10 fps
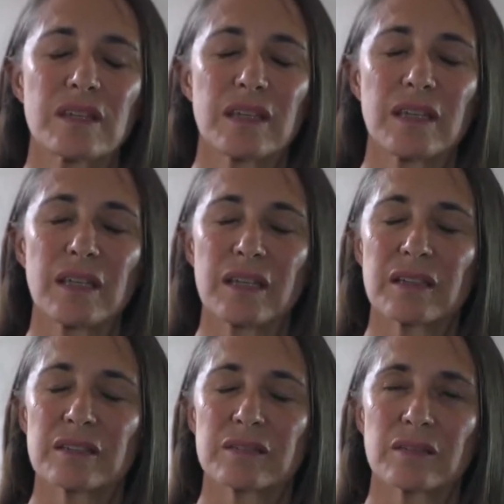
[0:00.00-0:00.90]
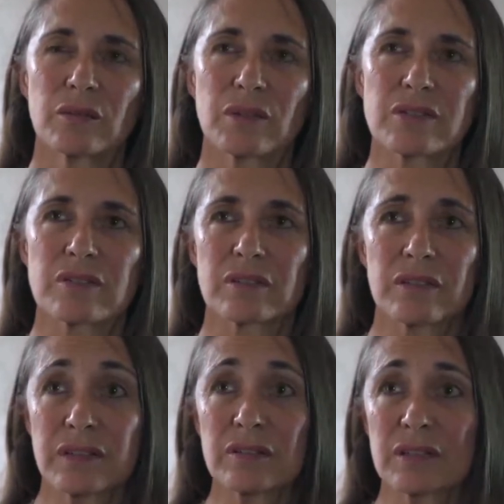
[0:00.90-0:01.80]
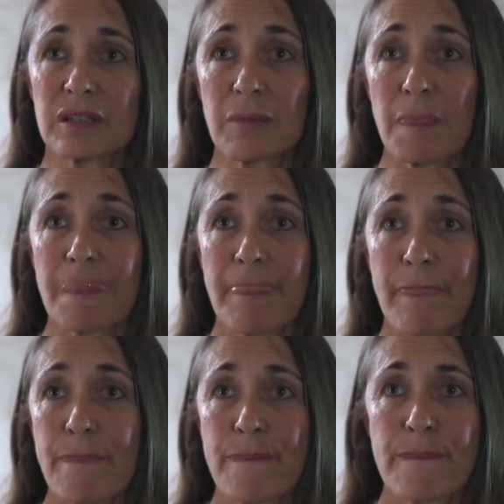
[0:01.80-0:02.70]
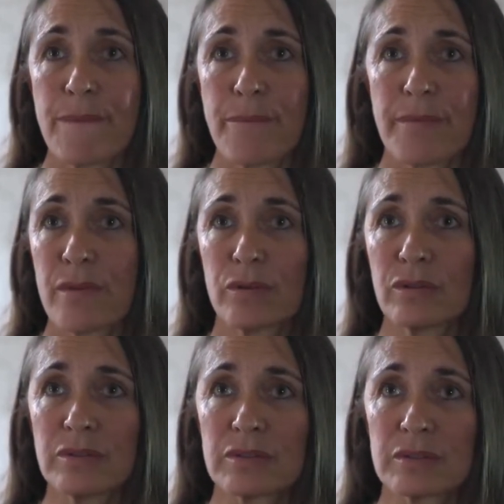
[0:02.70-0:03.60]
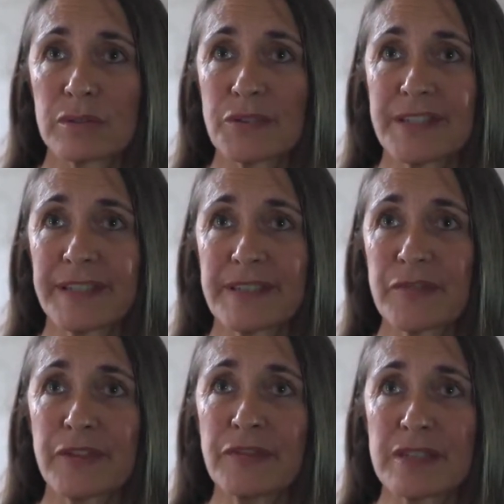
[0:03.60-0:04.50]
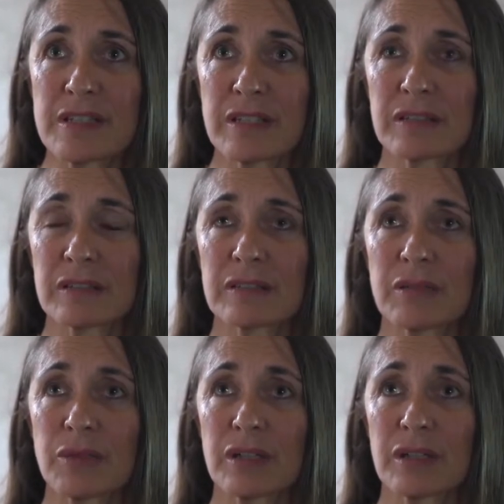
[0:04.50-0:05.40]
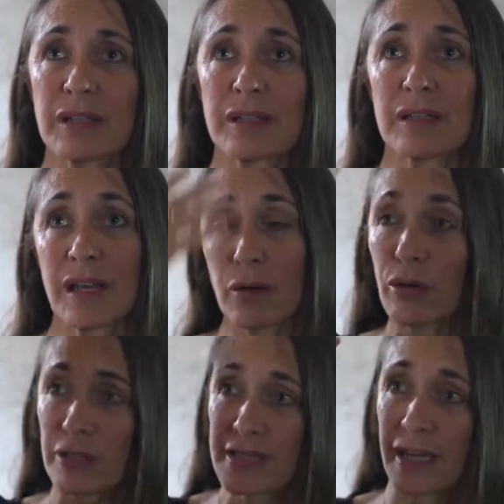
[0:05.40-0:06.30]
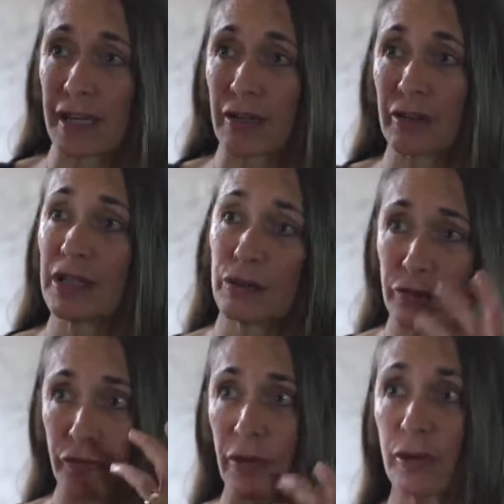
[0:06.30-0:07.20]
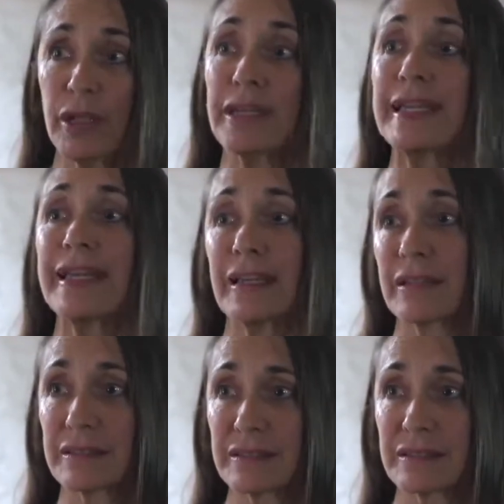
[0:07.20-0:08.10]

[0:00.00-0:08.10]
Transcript: he was clearly older, he was in his 50s clearly, but he had all his hair and he looked very clean,